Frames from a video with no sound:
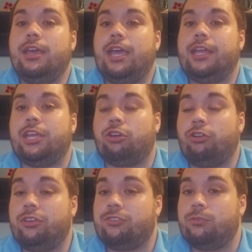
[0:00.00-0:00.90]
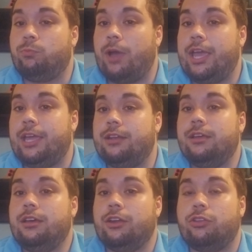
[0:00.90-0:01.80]
and the increase in weight,
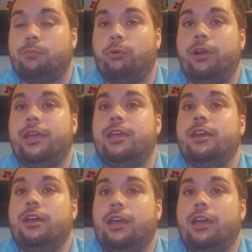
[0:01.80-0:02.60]
the debris,